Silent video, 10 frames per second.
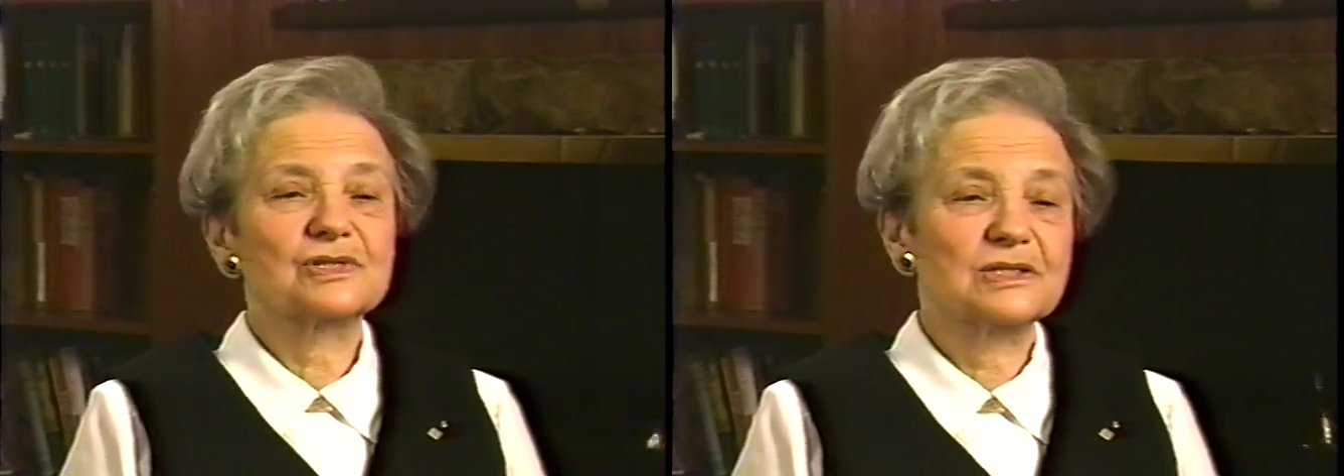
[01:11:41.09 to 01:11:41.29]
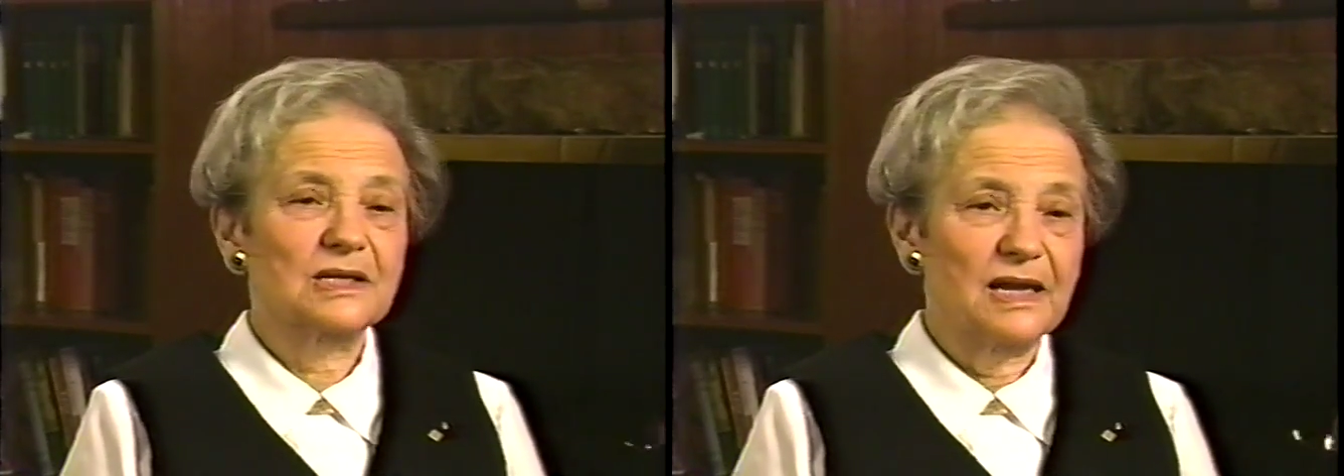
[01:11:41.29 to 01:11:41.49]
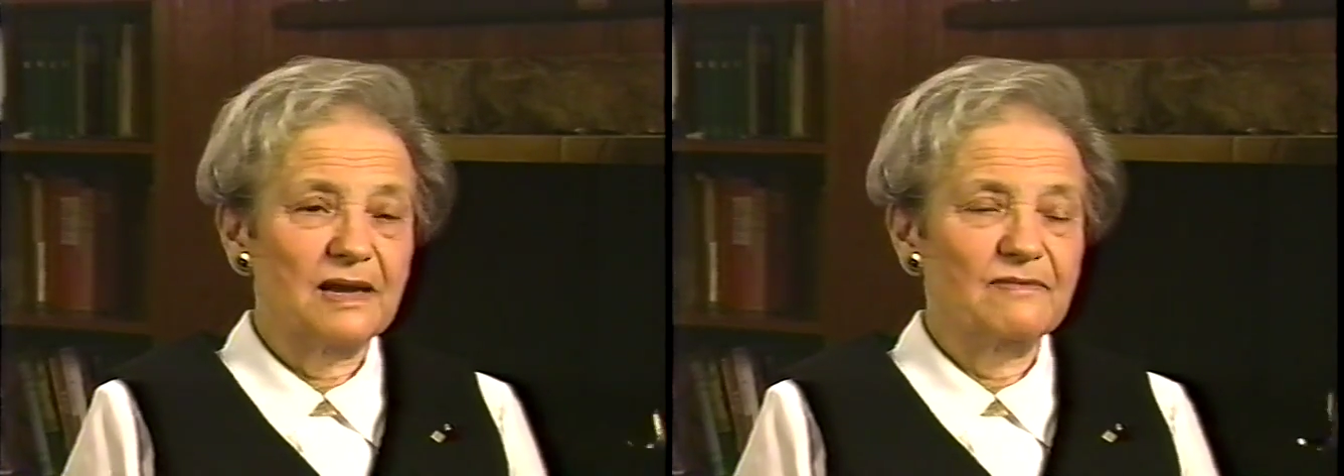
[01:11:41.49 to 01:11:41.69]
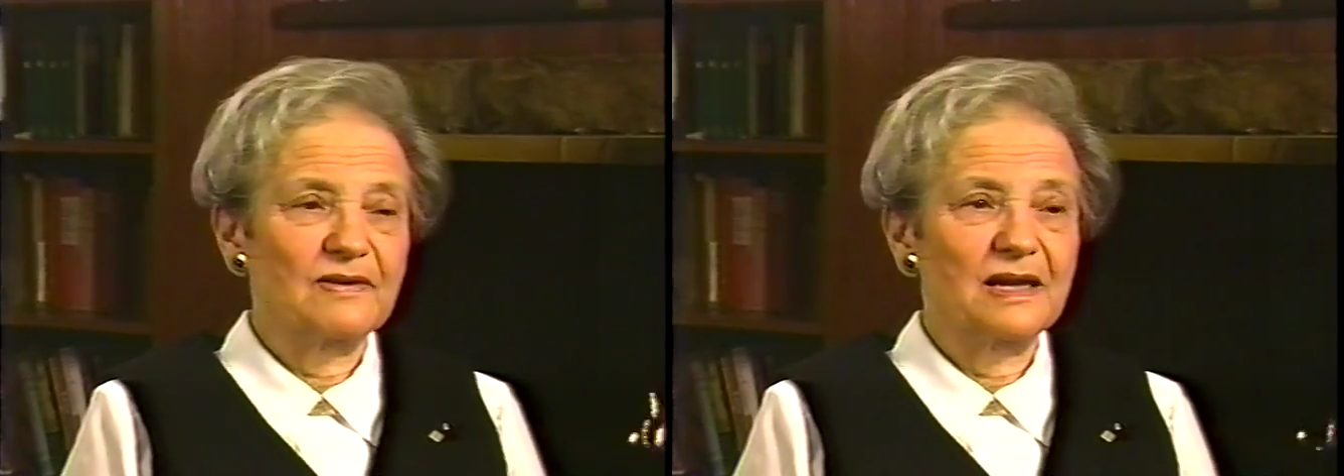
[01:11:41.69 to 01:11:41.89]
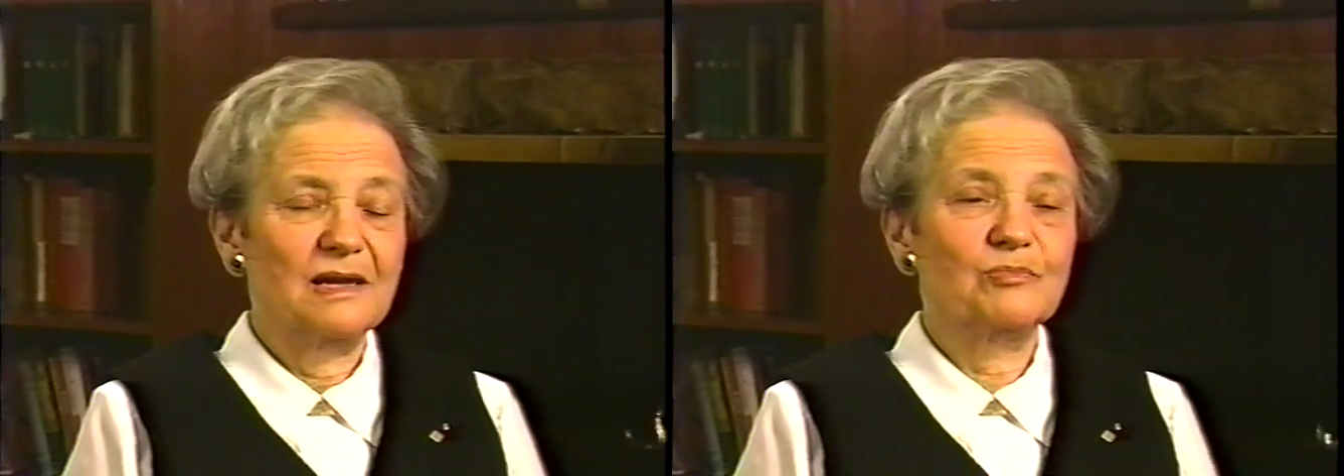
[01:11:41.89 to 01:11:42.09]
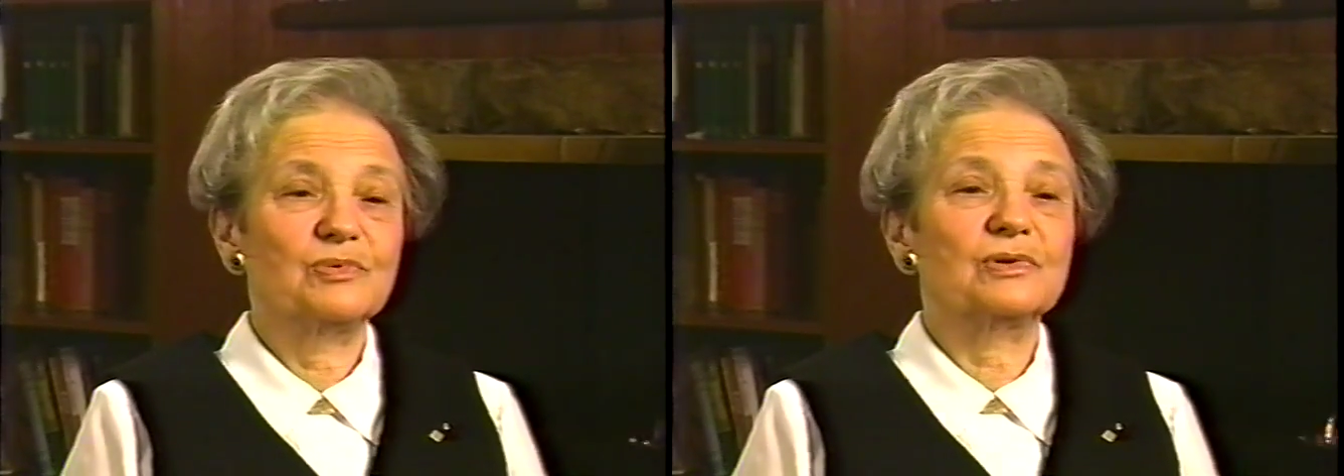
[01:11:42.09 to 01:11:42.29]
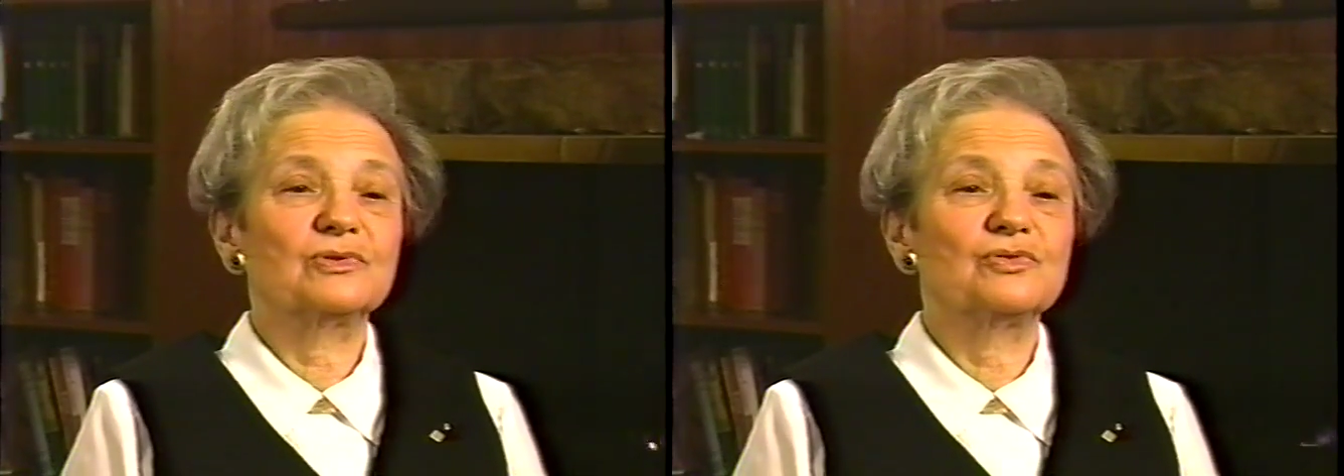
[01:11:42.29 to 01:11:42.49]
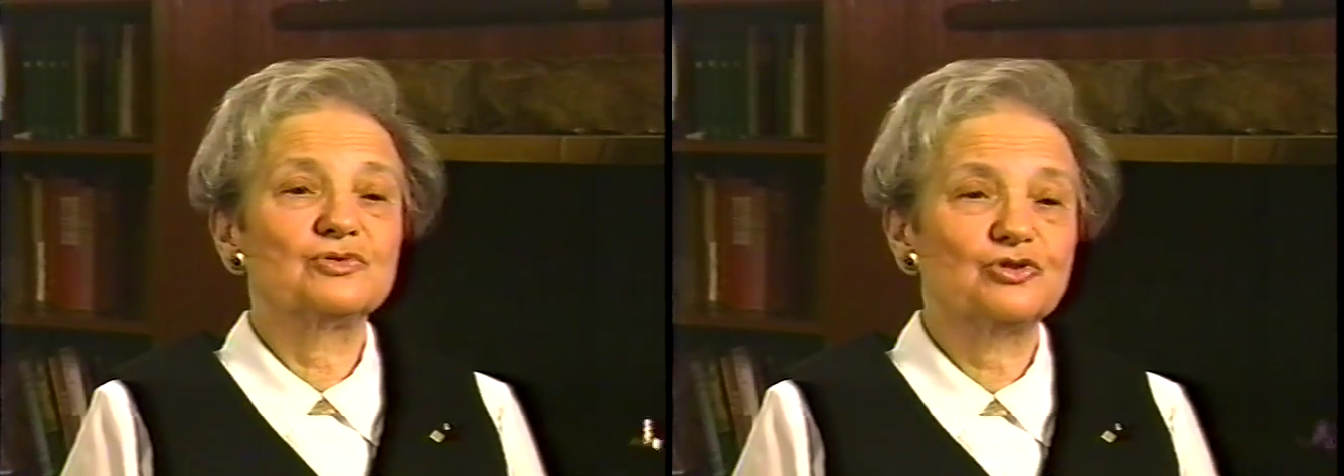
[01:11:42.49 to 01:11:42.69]
slave labor
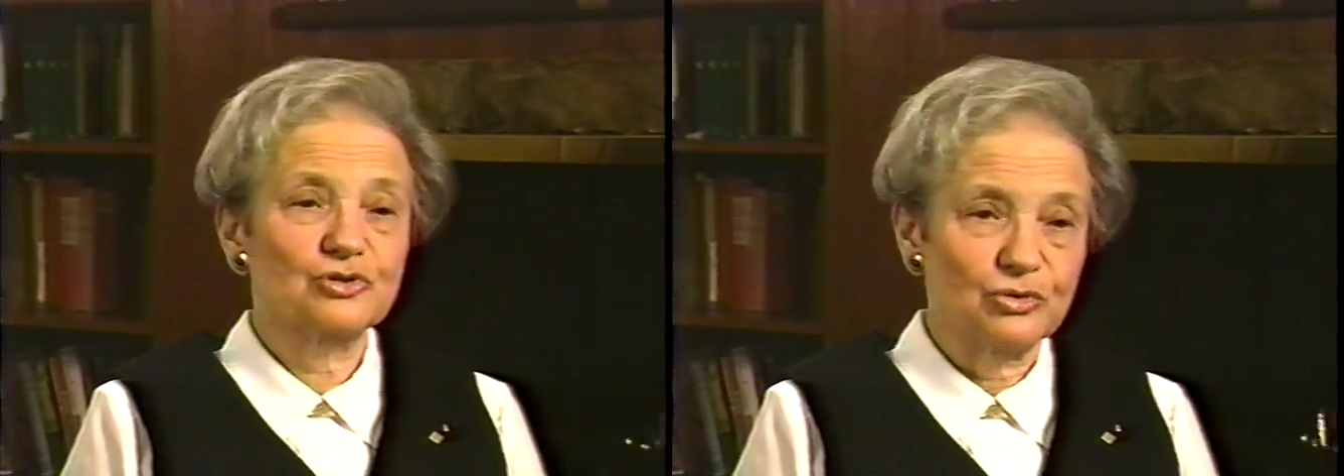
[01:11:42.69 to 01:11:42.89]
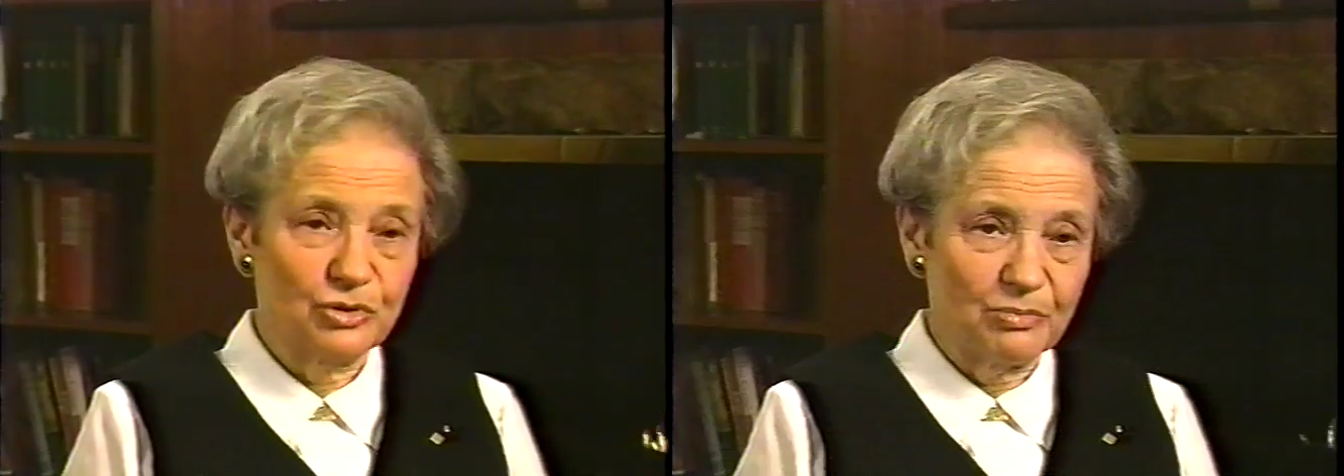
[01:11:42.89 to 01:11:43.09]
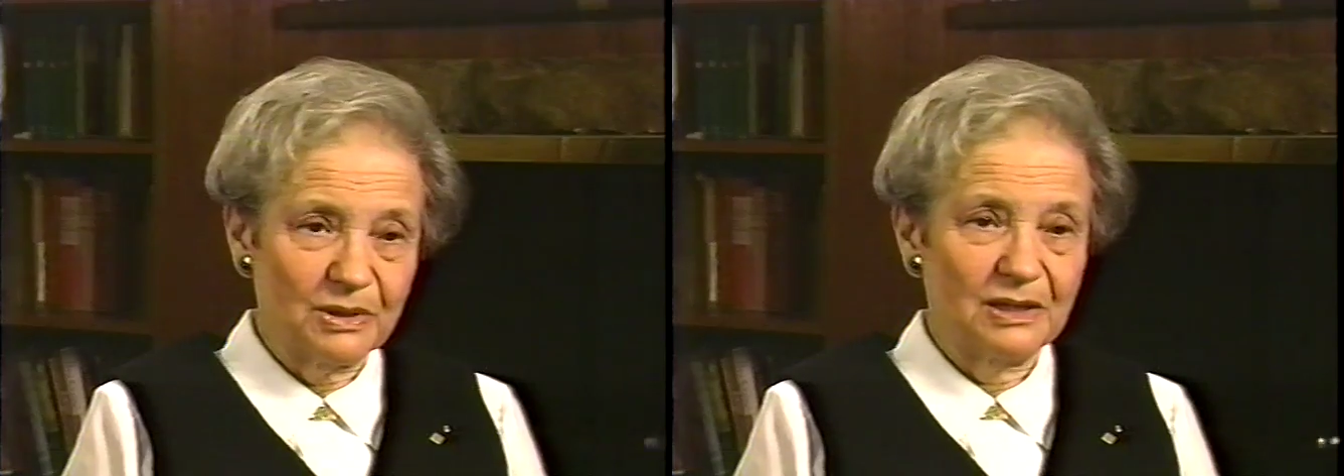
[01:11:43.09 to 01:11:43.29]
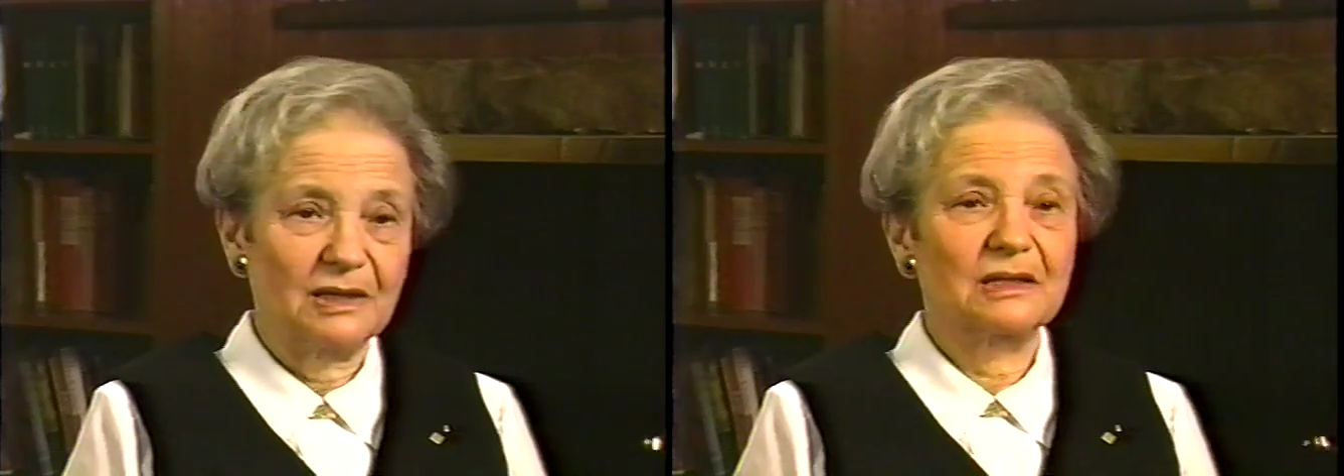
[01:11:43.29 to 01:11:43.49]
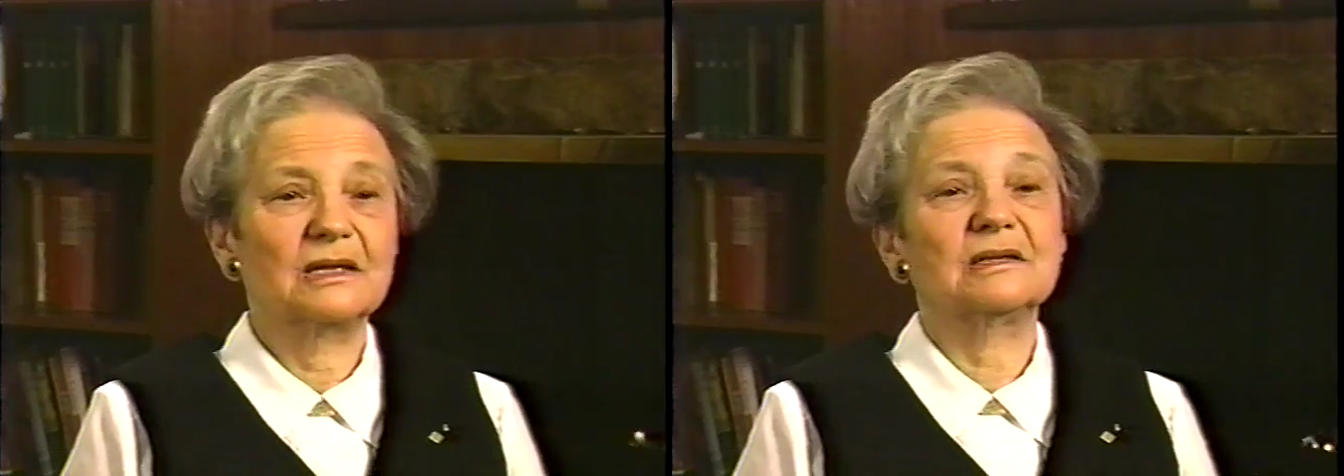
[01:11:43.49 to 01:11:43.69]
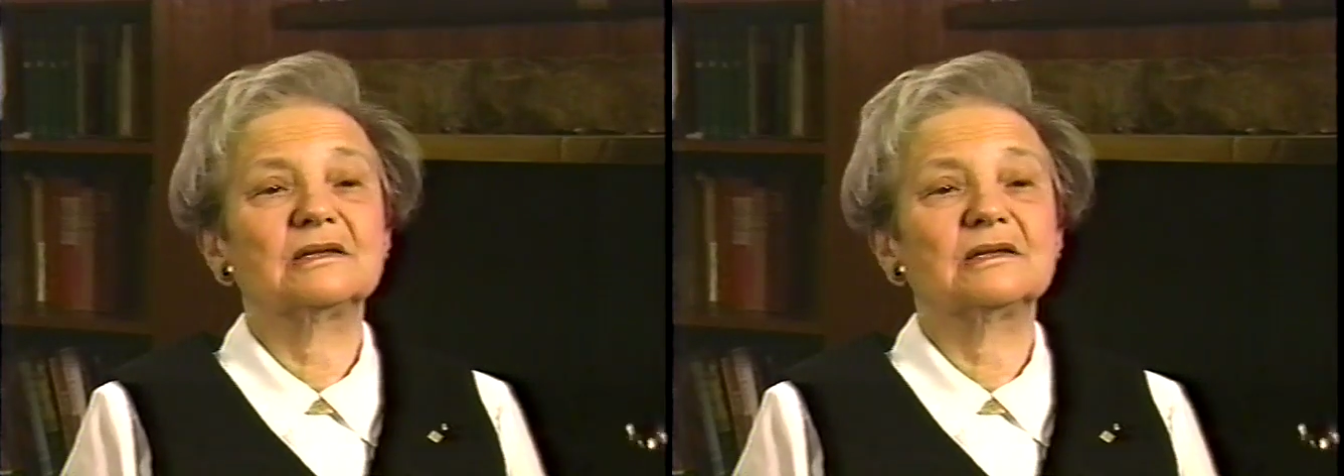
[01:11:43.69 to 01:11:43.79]
to Germany, that